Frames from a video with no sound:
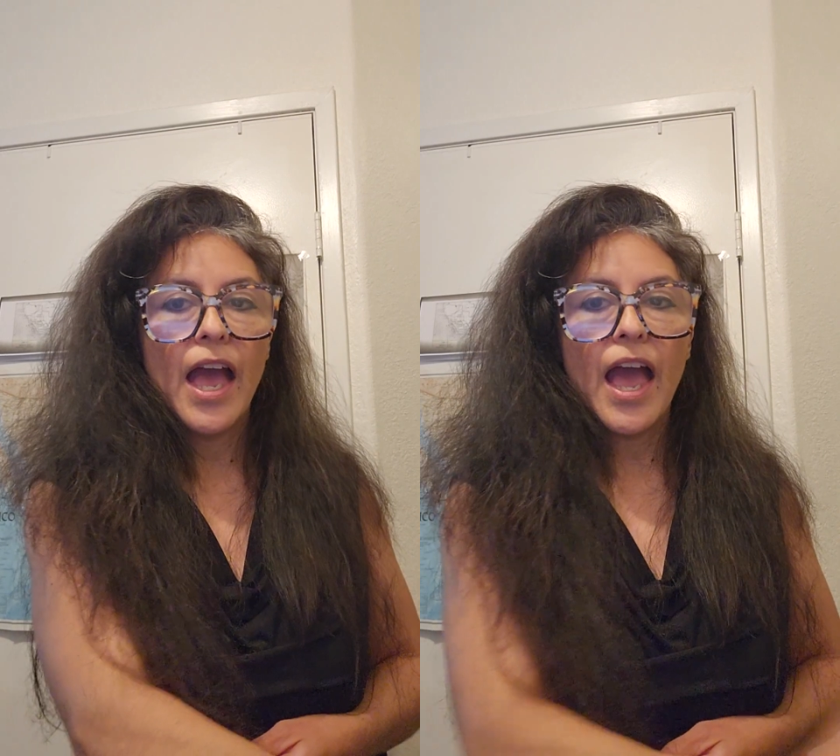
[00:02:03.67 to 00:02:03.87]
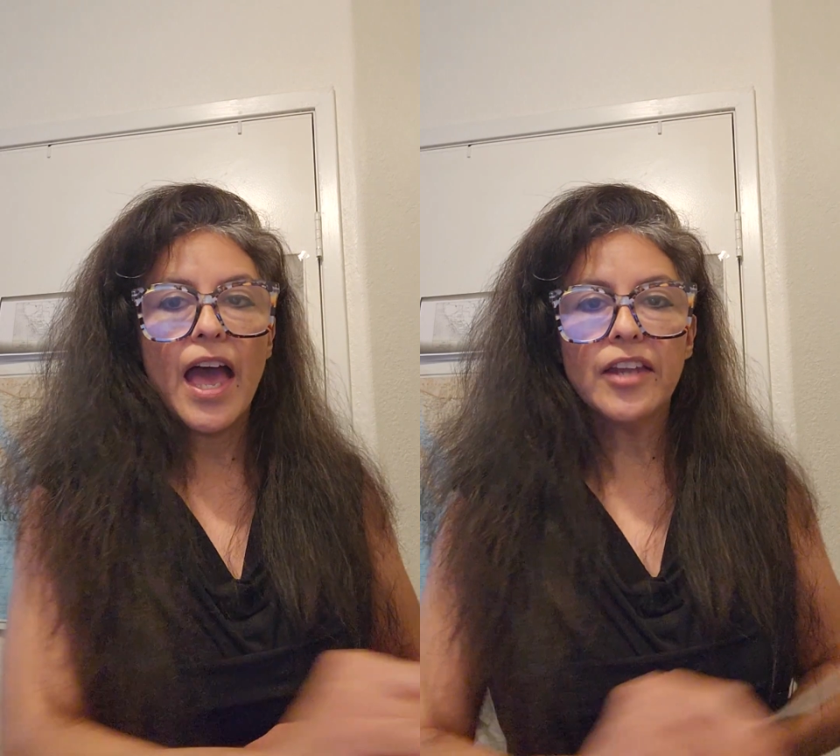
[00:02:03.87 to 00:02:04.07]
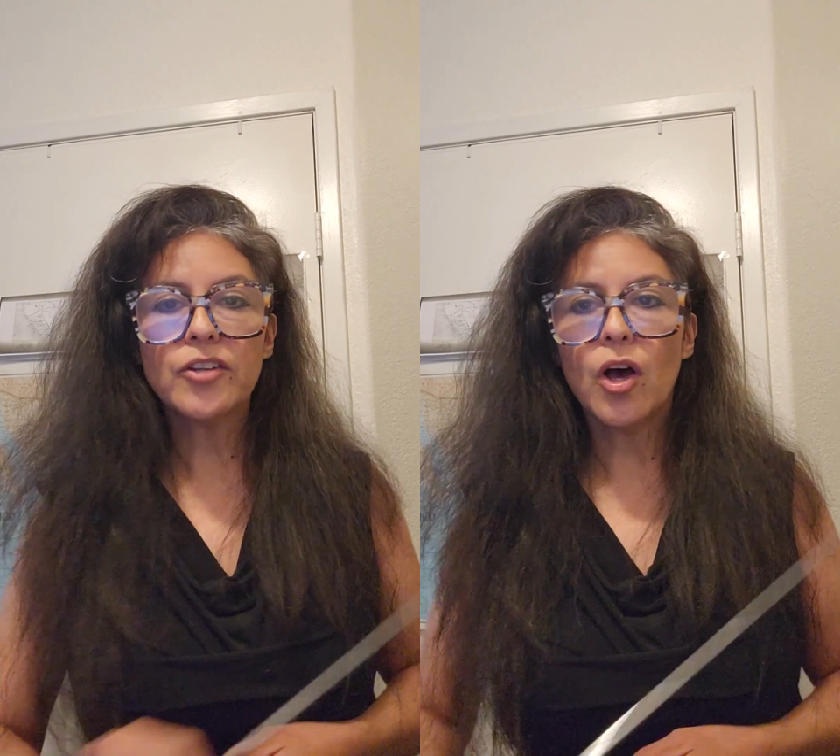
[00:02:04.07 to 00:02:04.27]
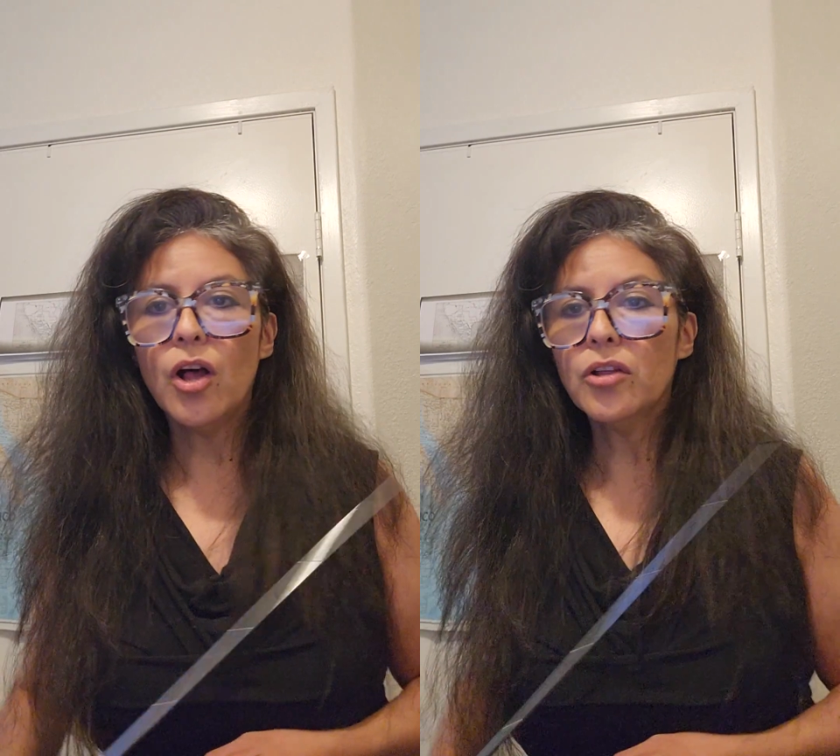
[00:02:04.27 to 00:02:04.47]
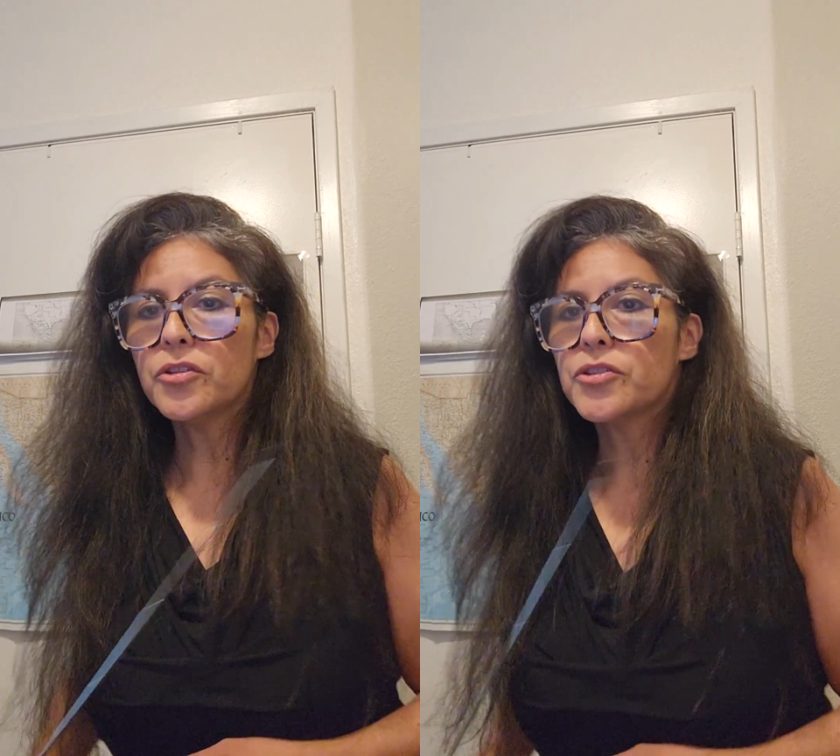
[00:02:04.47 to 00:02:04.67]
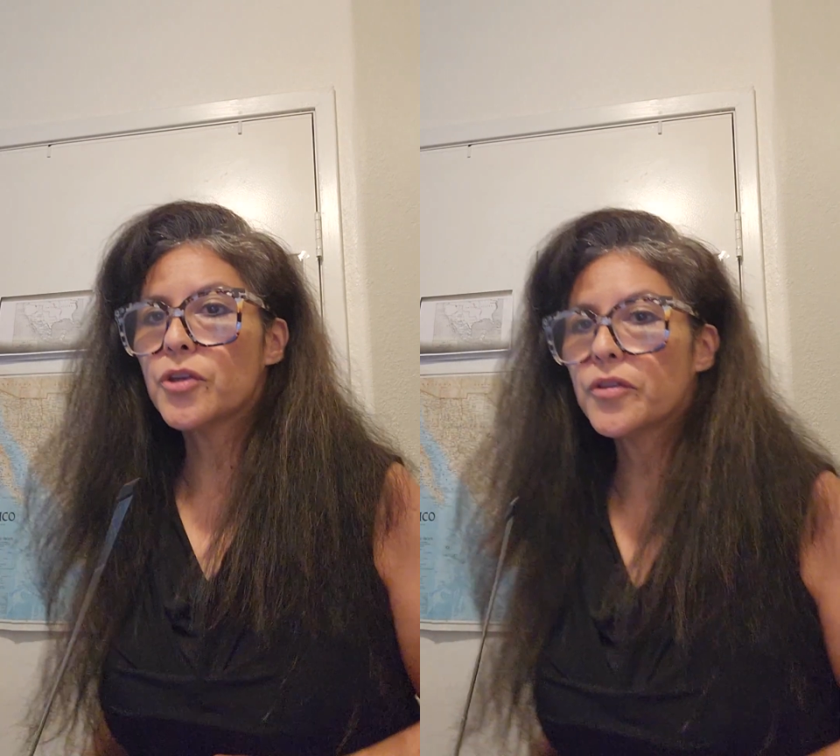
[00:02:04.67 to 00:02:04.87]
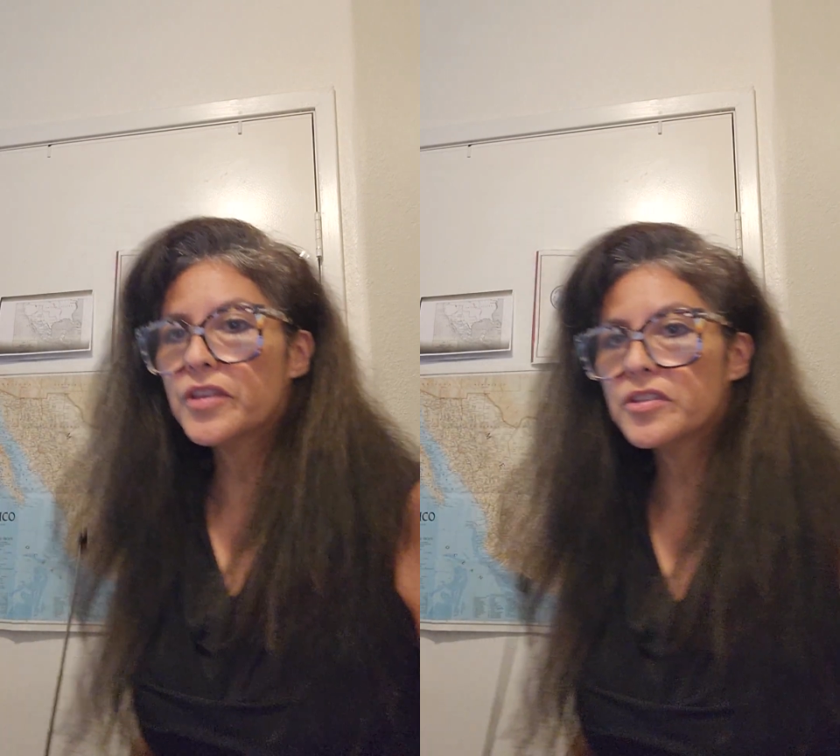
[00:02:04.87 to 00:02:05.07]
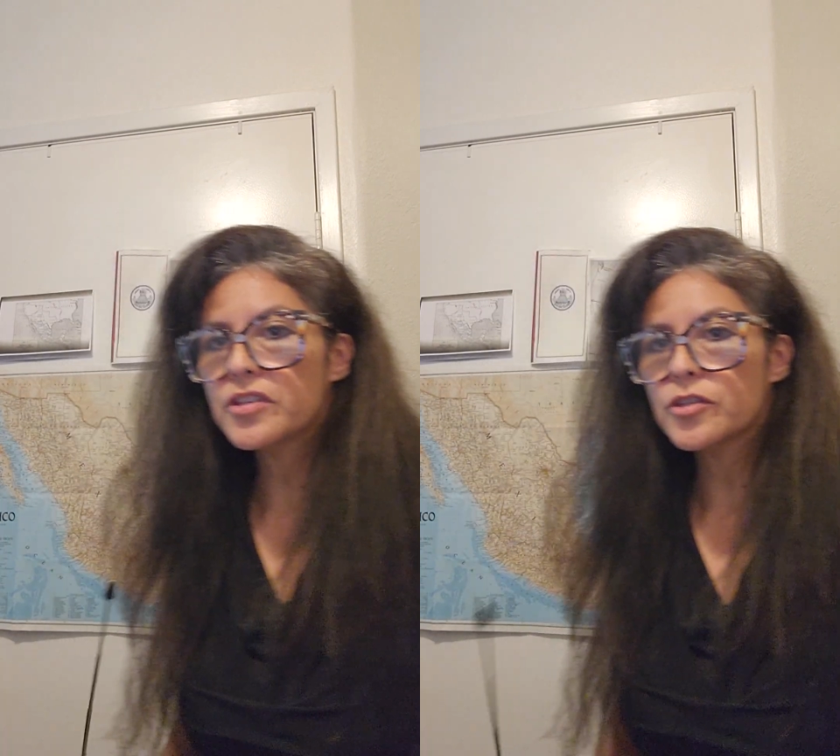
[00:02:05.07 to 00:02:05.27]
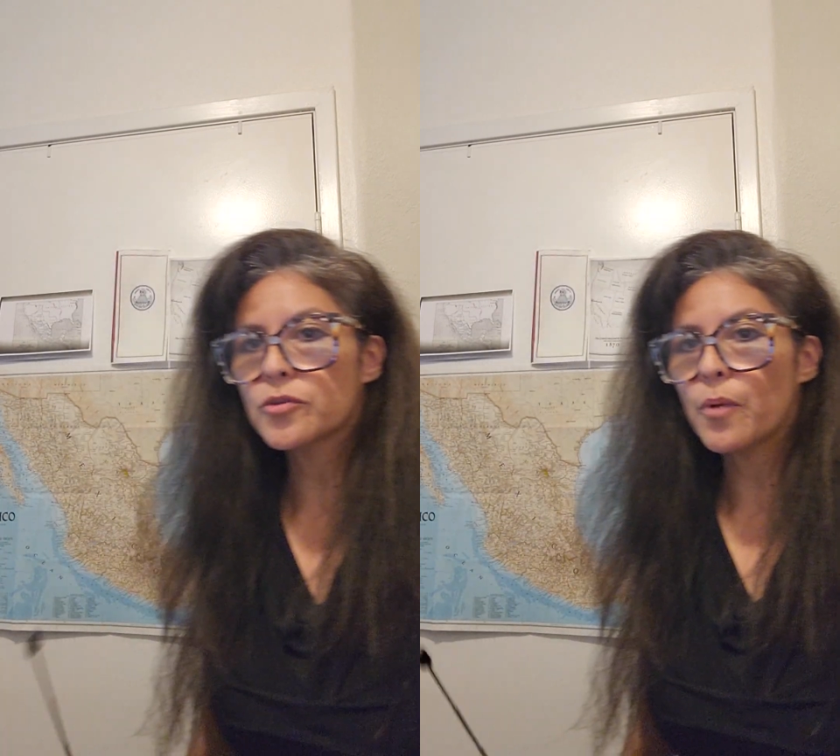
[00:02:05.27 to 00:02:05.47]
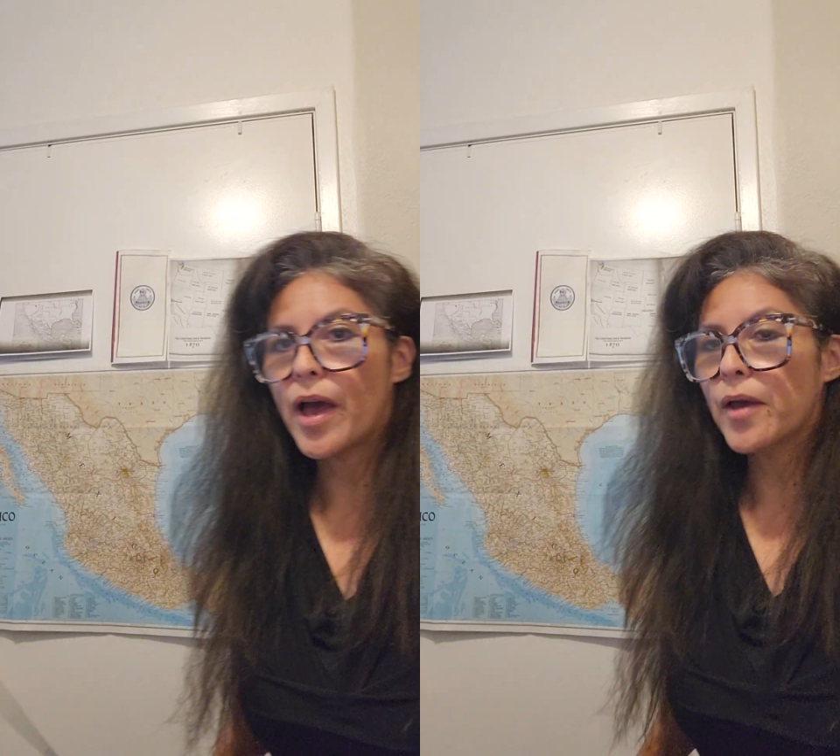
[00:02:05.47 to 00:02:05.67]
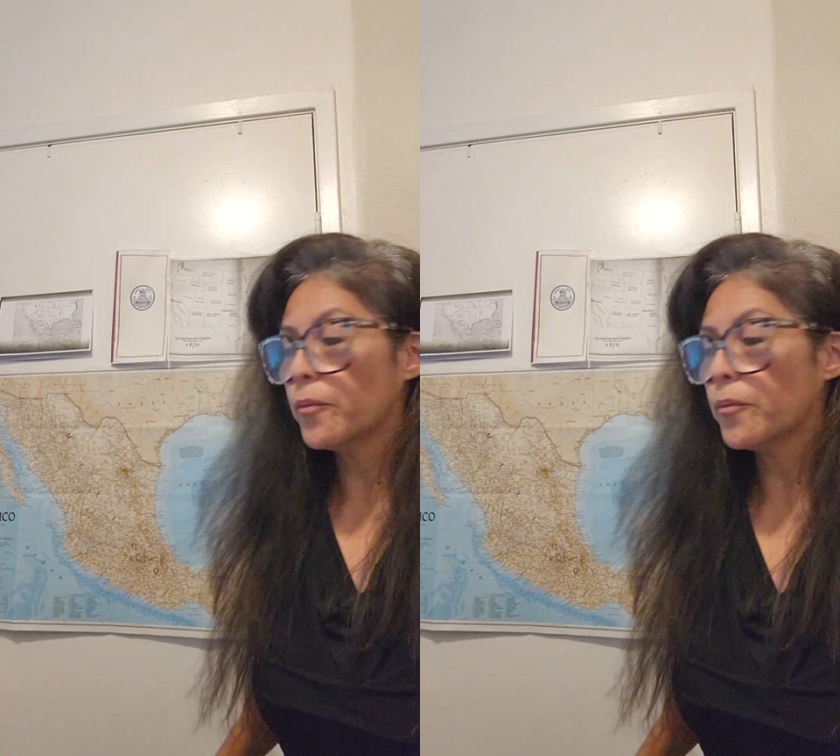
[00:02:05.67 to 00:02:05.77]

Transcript: And also, this is why